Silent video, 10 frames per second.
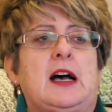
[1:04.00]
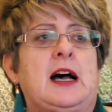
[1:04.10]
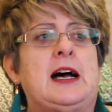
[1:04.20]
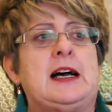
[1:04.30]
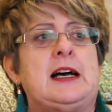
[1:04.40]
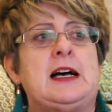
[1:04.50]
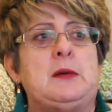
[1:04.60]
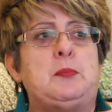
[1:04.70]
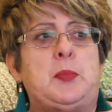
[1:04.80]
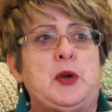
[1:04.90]

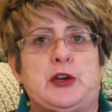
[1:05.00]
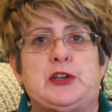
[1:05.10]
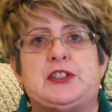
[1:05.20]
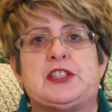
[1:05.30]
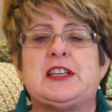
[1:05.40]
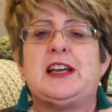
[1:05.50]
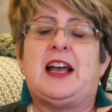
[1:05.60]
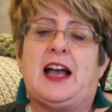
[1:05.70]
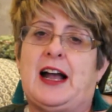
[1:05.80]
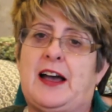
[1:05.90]
uh, but
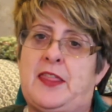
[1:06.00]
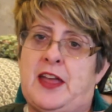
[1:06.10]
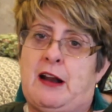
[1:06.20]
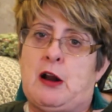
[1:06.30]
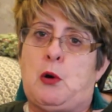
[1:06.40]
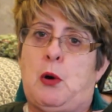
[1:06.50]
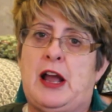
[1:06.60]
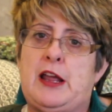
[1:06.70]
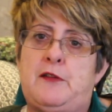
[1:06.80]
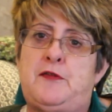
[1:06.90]
there are
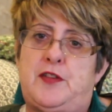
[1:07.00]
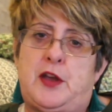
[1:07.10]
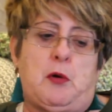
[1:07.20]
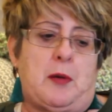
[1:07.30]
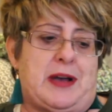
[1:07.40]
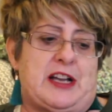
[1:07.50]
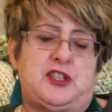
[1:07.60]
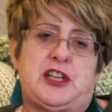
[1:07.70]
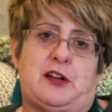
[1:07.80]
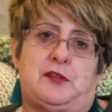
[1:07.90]
quite a few on my
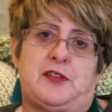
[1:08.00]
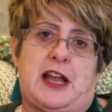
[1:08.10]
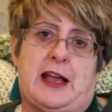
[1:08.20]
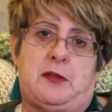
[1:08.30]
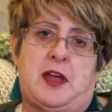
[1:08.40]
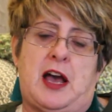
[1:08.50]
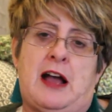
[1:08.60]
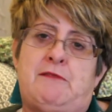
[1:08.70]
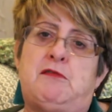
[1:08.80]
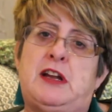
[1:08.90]
shelf now that
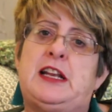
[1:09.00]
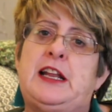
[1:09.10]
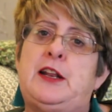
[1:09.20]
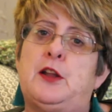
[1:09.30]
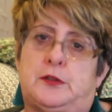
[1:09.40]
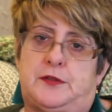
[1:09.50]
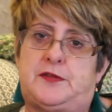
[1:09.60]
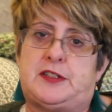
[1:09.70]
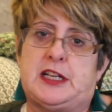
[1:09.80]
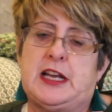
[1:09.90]
I've really
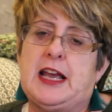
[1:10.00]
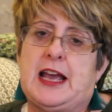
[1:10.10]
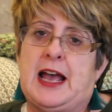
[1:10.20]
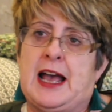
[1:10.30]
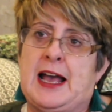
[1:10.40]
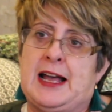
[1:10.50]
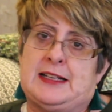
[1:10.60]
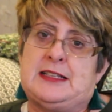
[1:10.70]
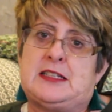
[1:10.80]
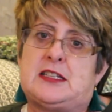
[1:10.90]
loved
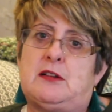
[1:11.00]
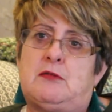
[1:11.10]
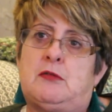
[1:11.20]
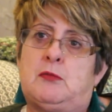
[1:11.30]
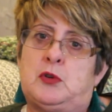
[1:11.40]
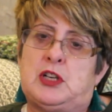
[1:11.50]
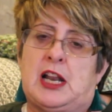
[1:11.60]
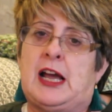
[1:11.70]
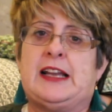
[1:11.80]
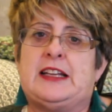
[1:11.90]
and would
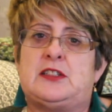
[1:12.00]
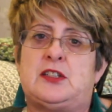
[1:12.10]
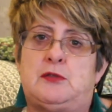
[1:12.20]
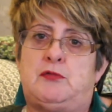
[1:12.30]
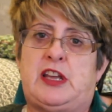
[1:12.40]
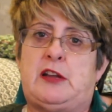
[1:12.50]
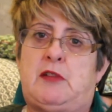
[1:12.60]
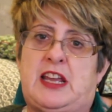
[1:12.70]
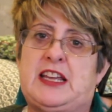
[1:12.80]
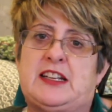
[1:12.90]
like to
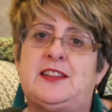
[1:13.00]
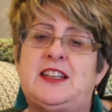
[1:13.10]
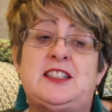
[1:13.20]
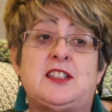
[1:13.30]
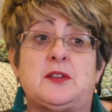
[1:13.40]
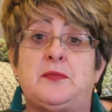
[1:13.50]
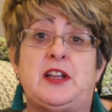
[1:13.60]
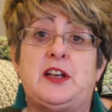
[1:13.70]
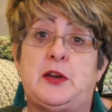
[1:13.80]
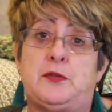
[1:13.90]
reread, and this is
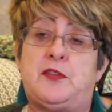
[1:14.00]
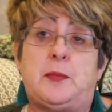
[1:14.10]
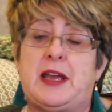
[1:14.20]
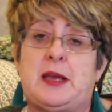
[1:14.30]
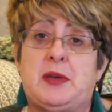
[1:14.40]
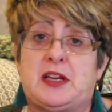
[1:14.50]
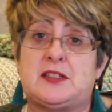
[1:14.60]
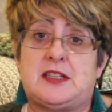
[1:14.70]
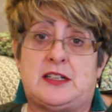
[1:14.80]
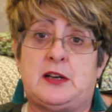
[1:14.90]
something new for me
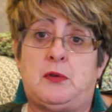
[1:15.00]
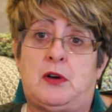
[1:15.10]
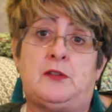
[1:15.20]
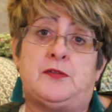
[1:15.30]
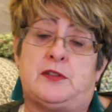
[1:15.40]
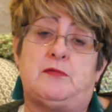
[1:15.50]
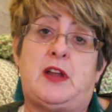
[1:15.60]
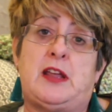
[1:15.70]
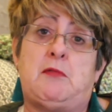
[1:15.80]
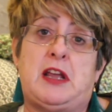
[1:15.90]
because I don't often
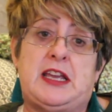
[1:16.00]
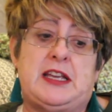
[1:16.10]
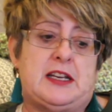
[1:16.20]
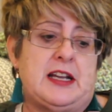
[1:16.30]
reread,